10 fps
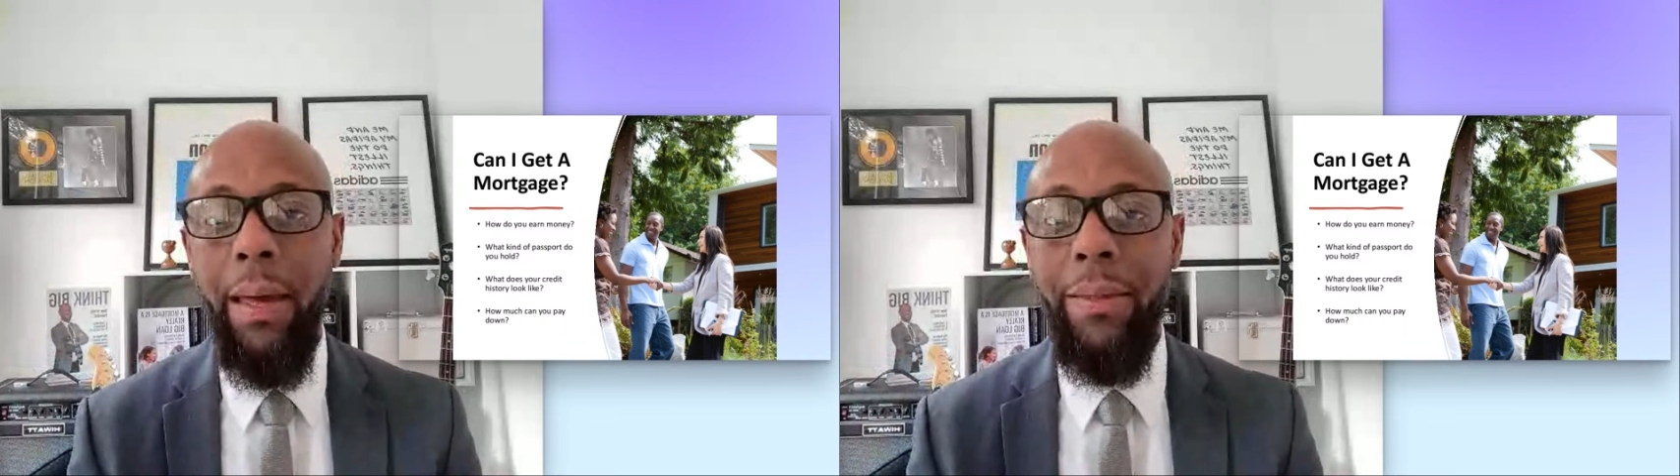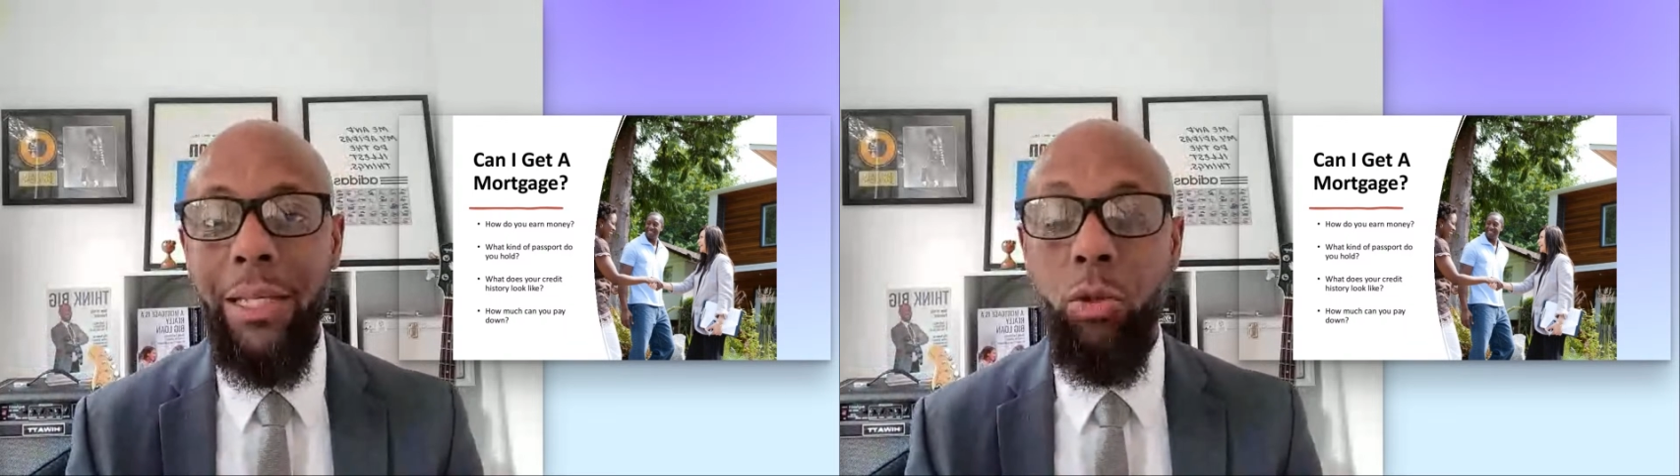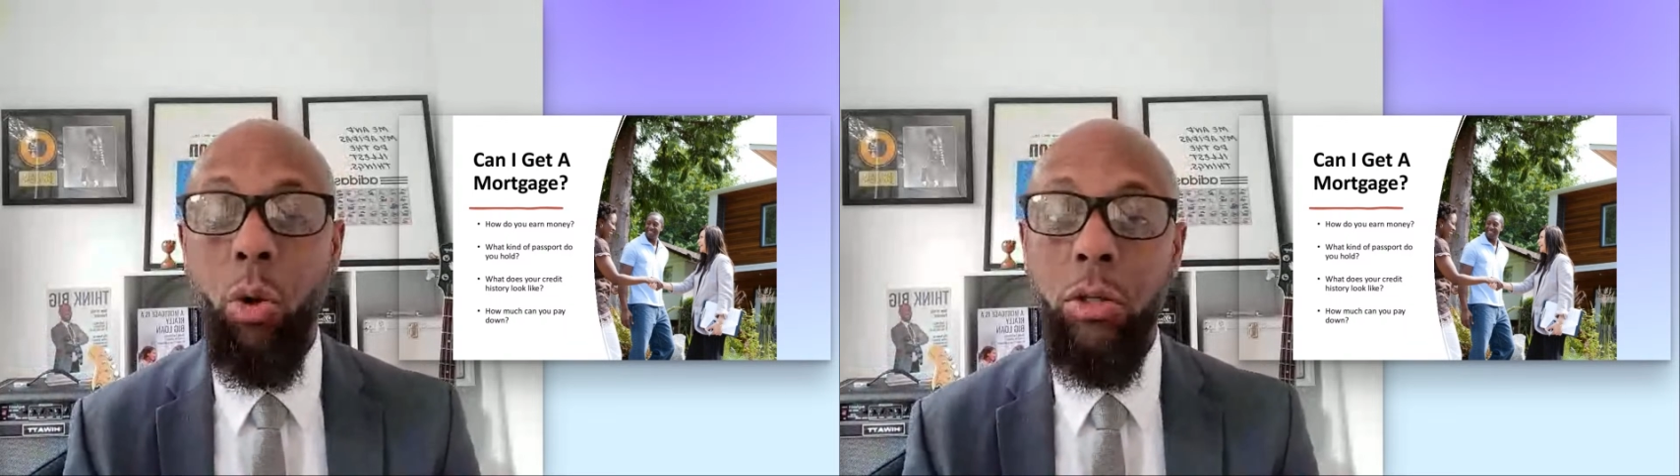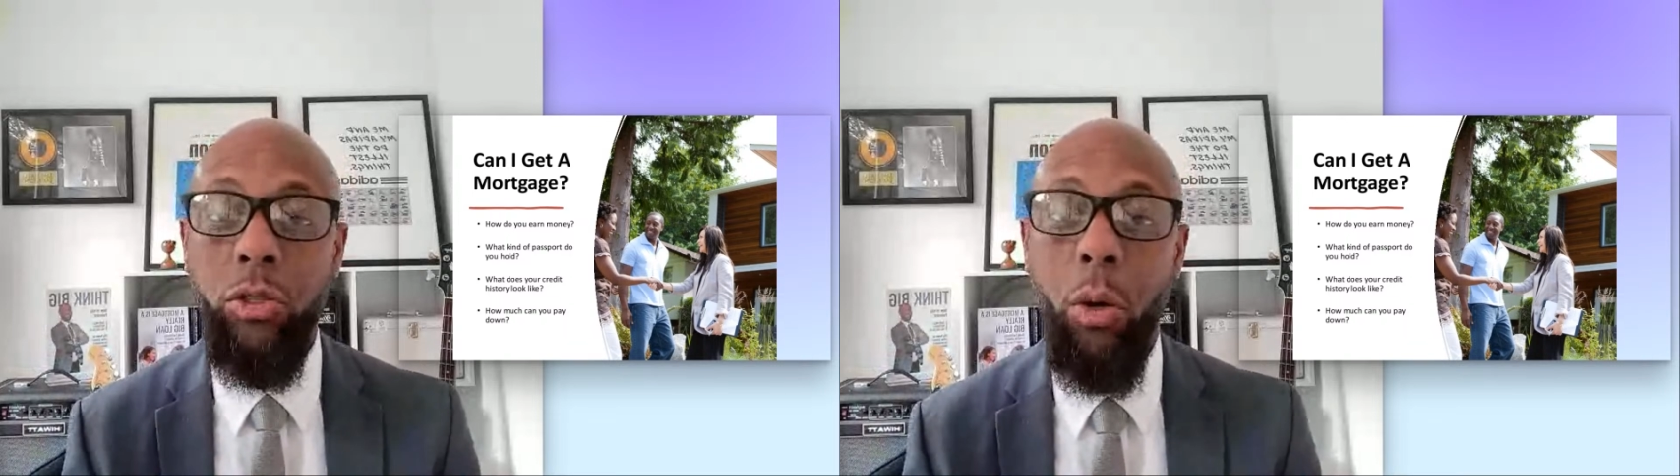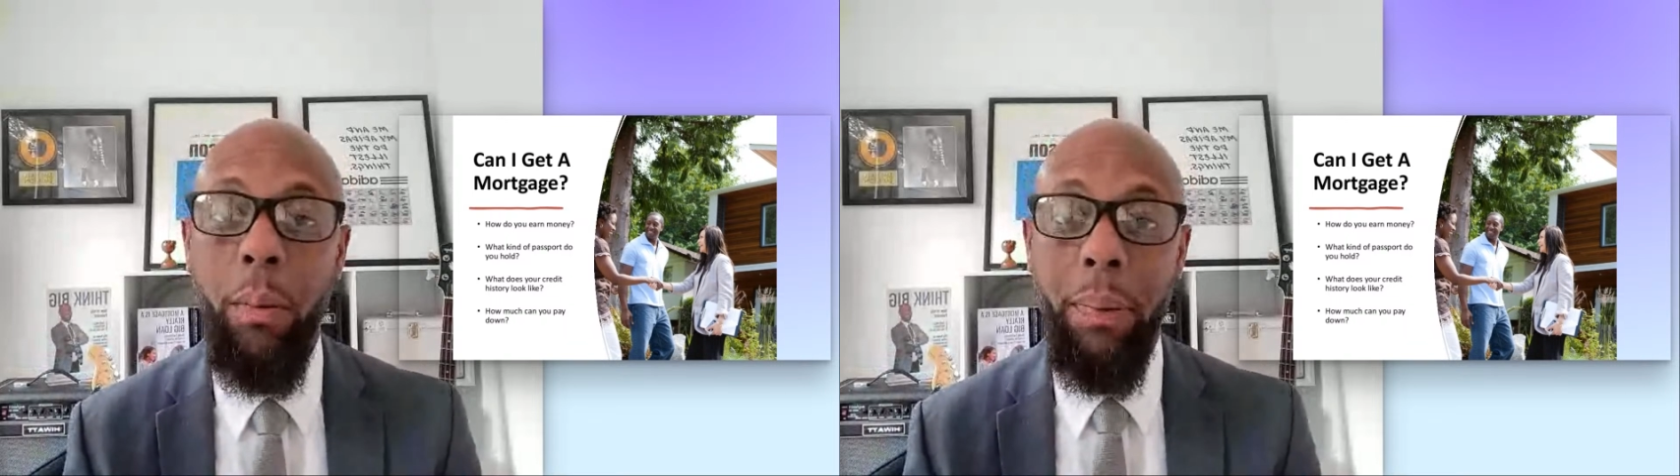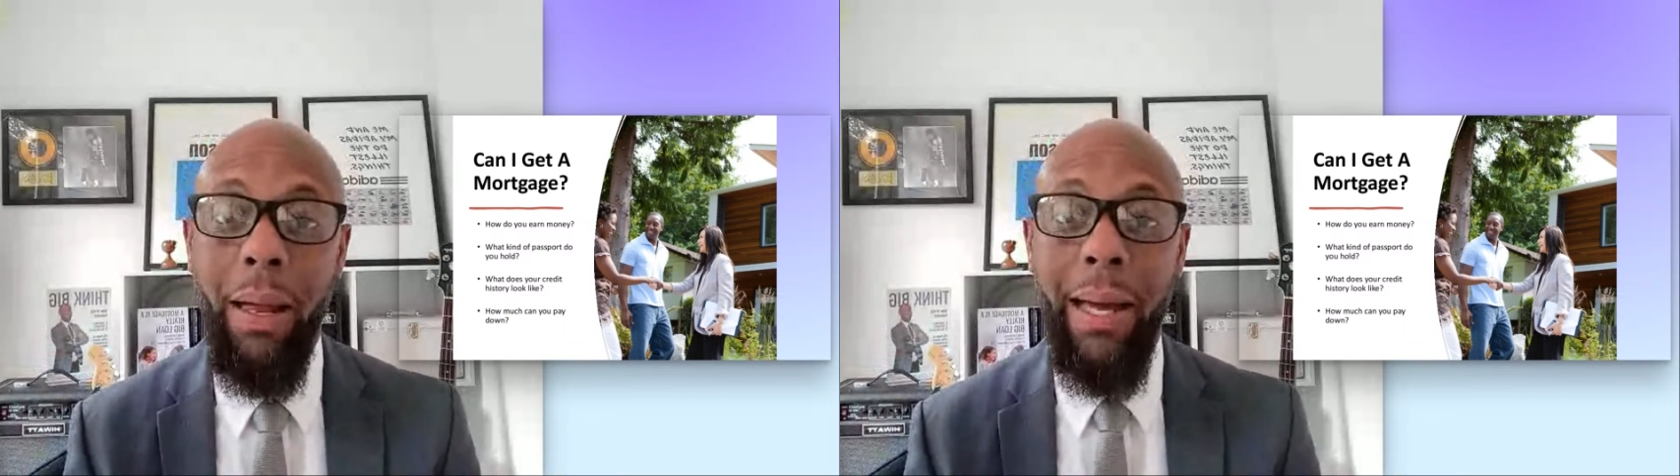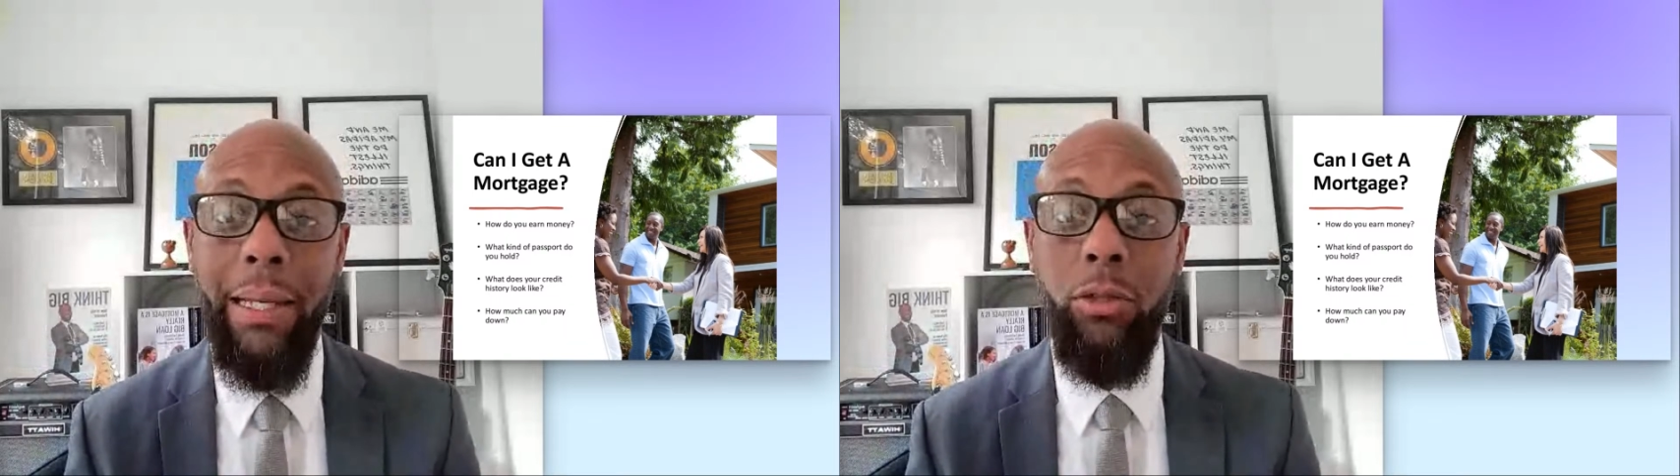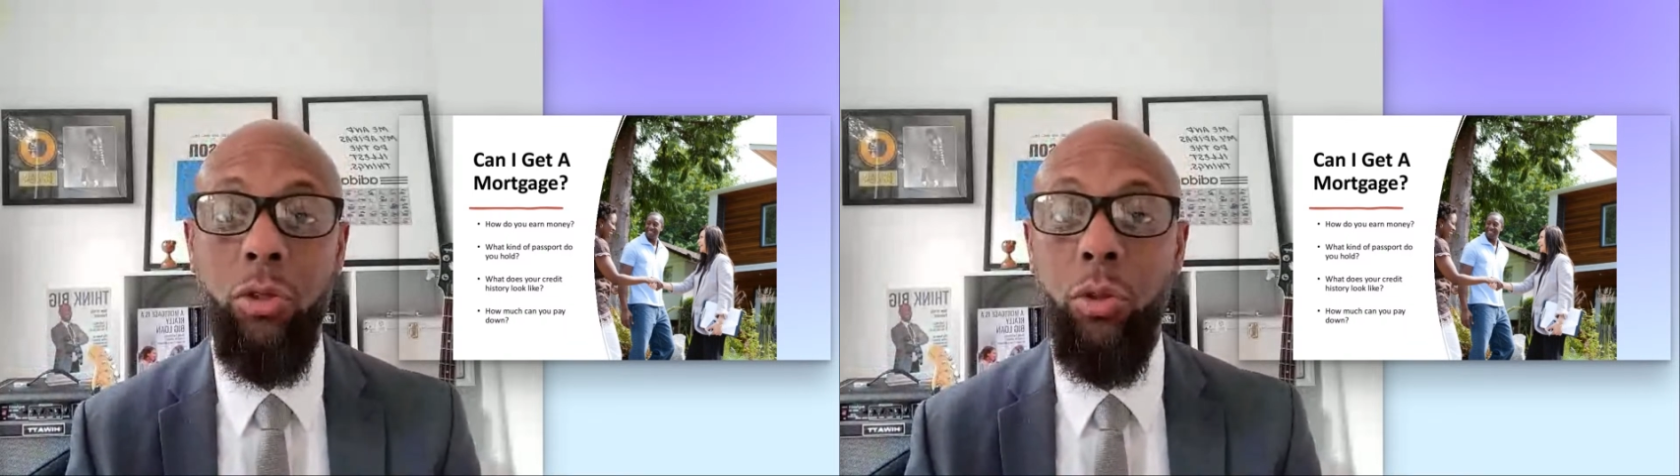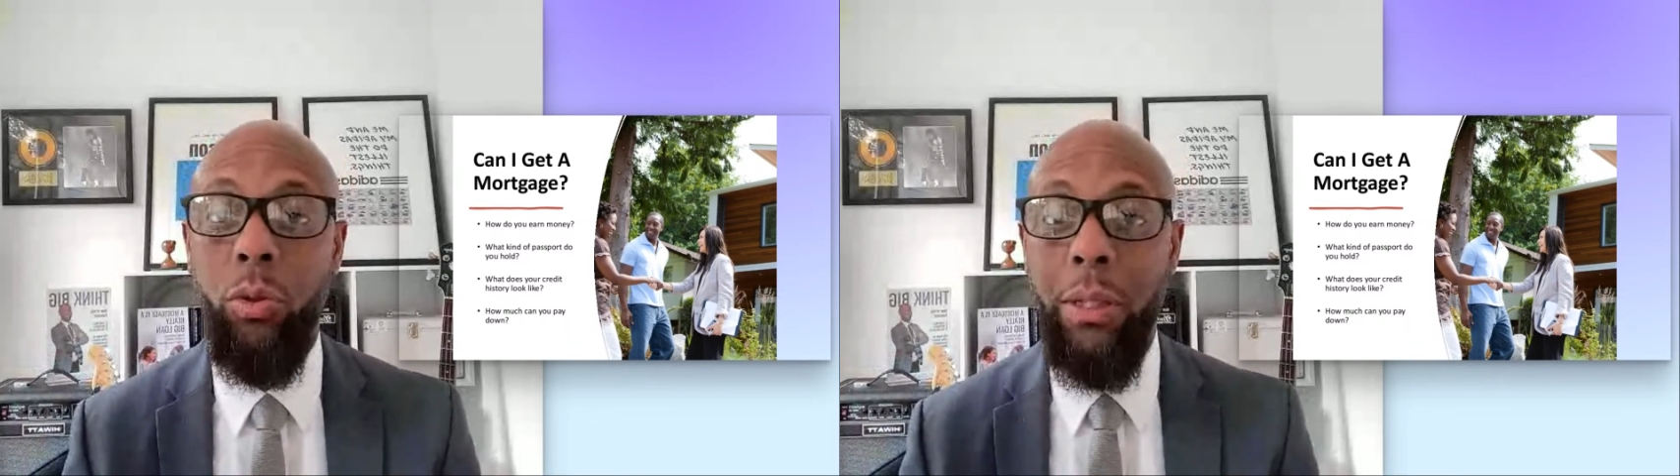This also applies to